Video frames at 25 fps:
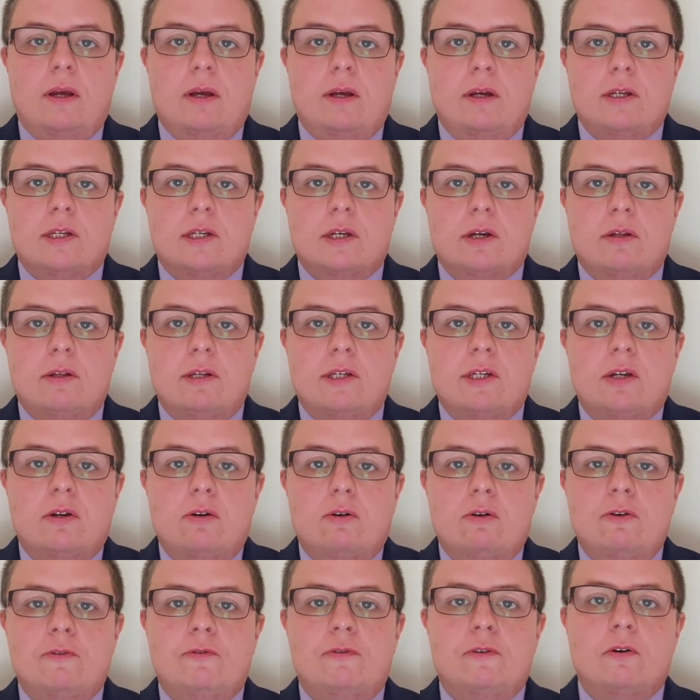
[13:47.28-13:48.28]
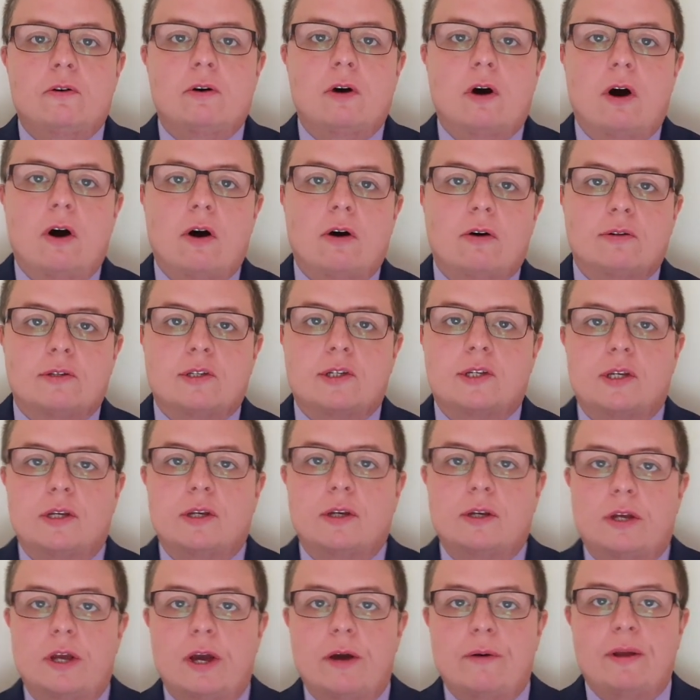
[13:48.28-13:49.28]
So there's an awful lot
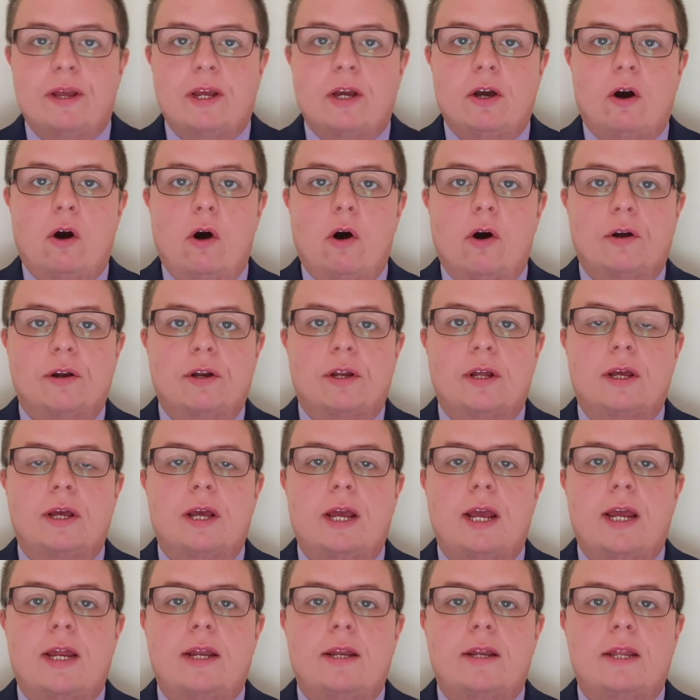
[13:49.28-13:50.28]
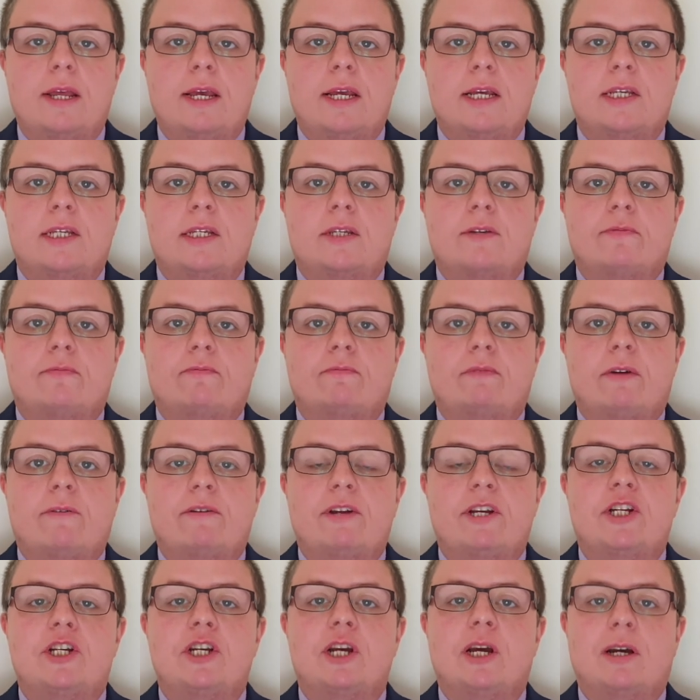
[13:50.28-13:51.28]
going on in this
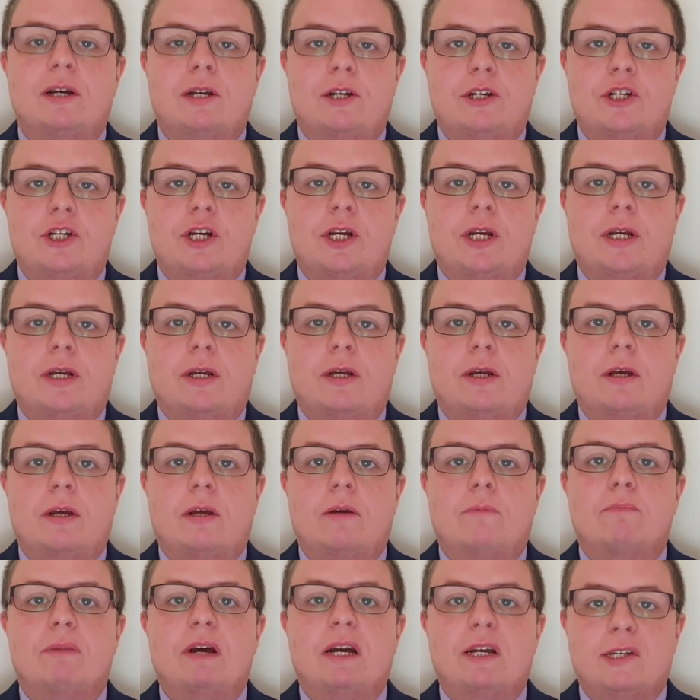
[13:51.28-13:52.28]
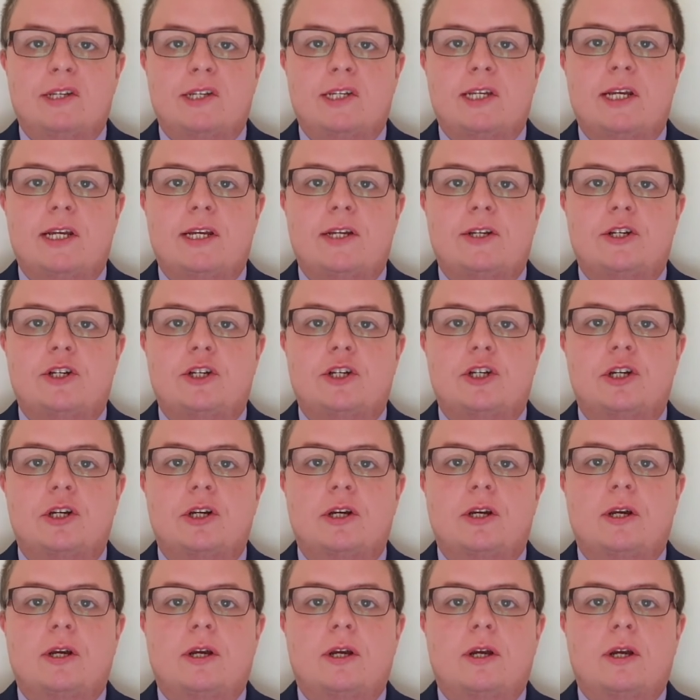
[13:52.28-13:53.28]
very challenging passage.
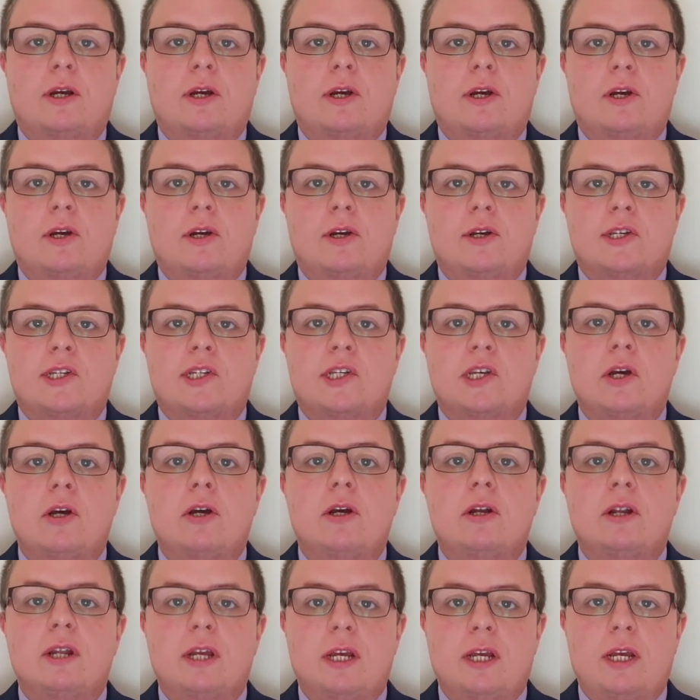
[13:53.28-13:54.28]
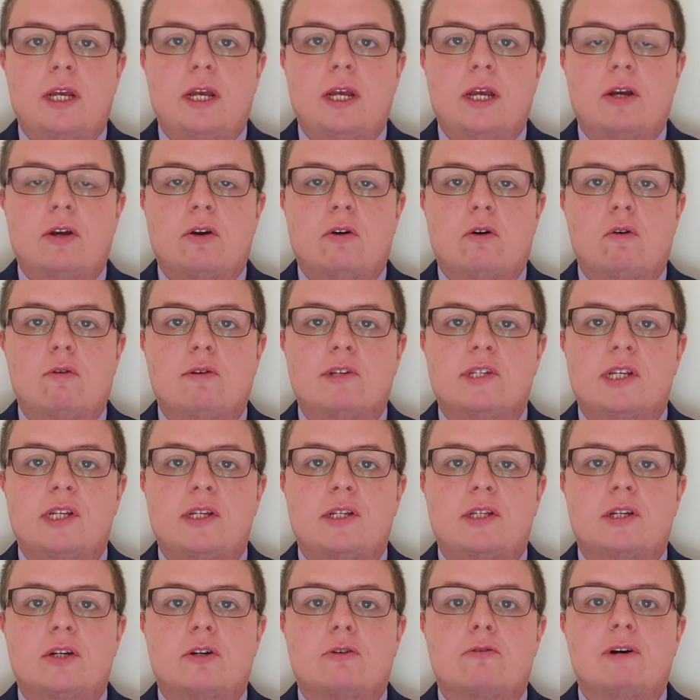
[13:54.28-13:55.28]
Certainly it calls
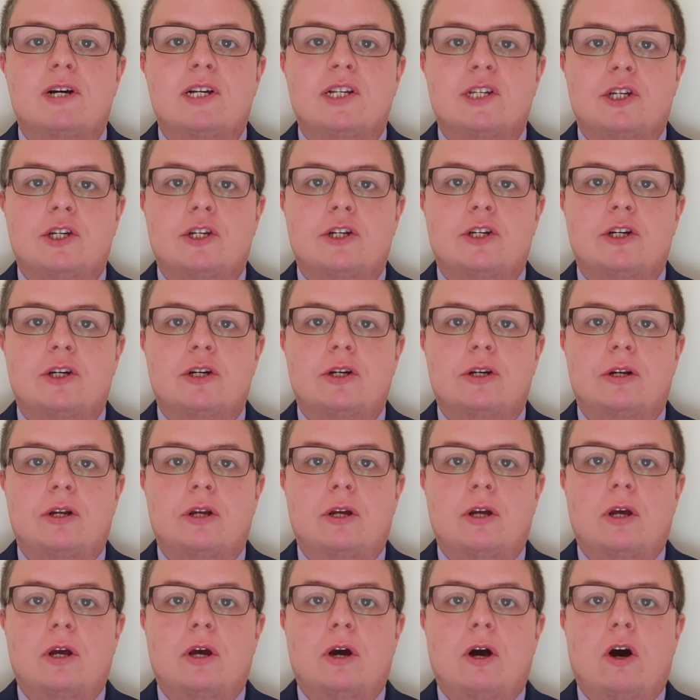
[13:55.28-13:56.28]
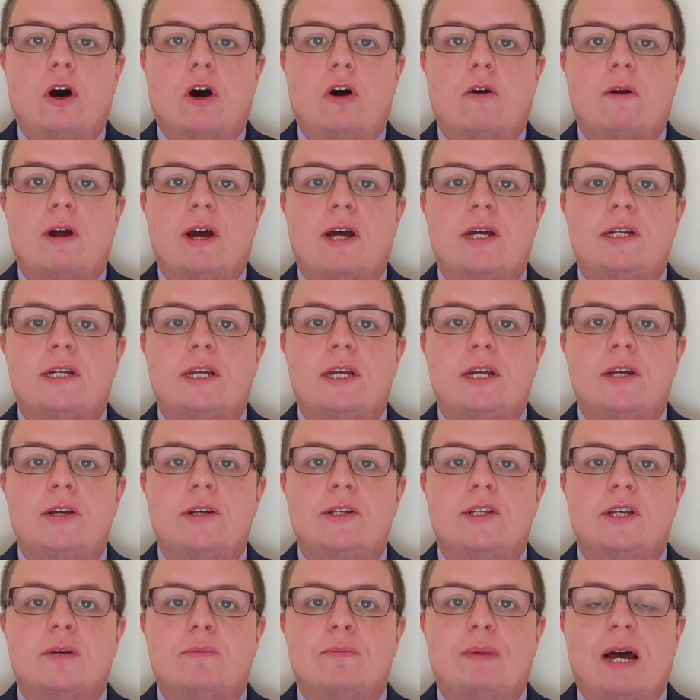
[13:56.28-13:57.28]
into question our
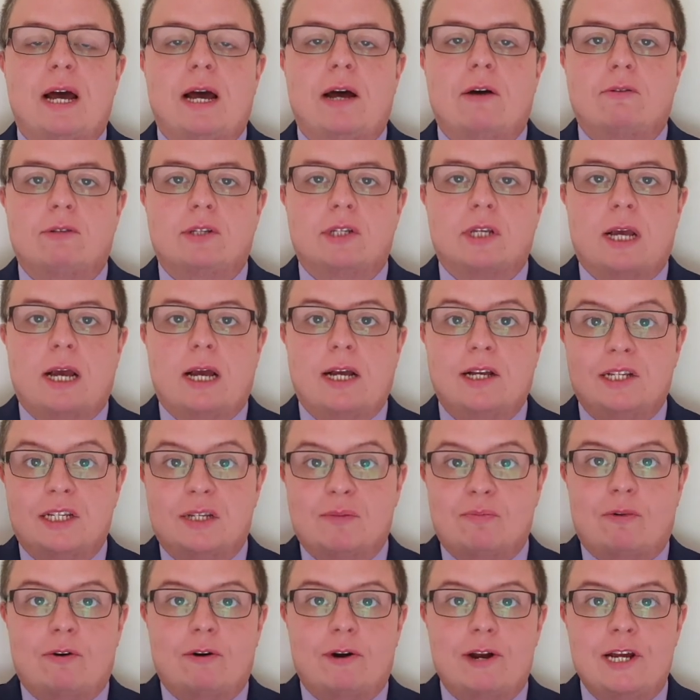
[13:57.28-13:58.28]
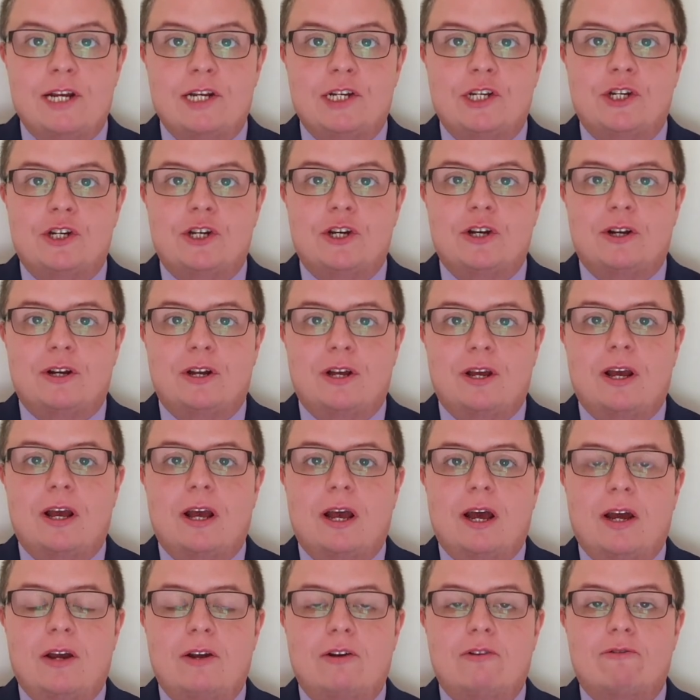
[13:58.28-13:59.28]
ideas about aspiration
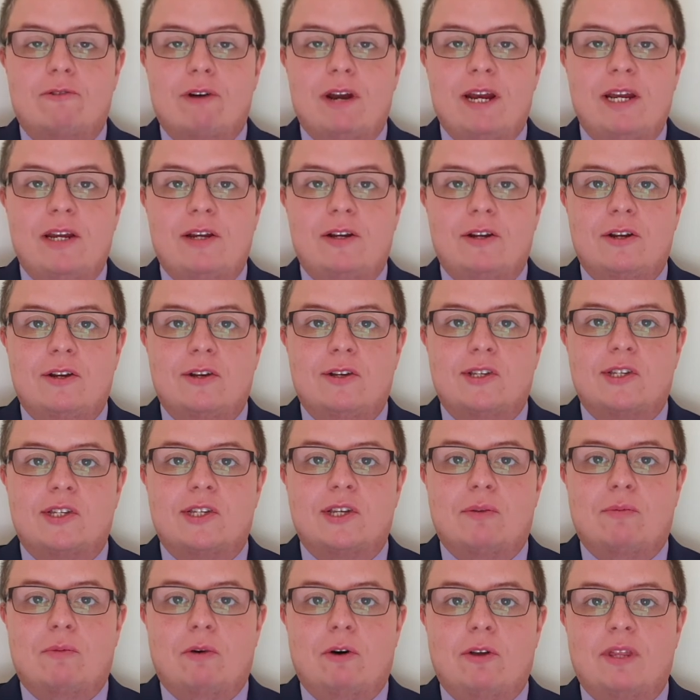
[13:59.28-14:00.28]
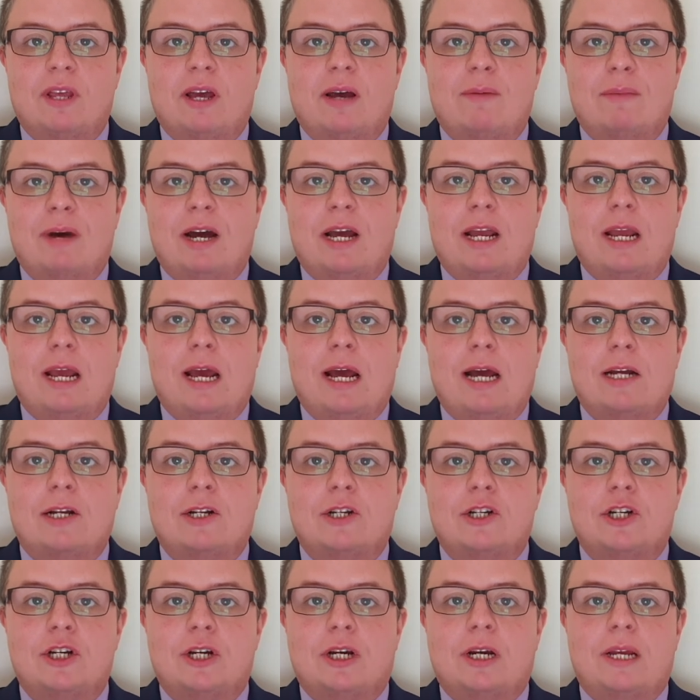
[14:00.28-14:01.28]
and greatness and what that might
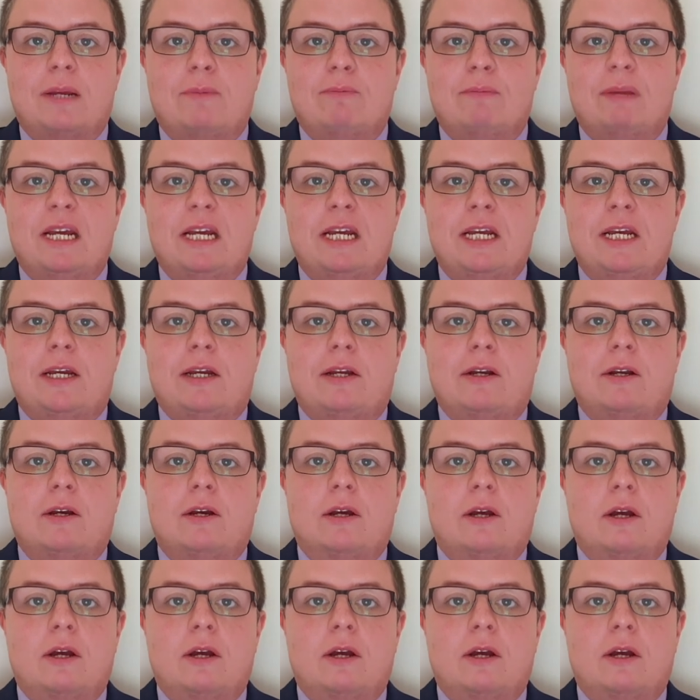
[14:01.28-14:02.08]
actually mean,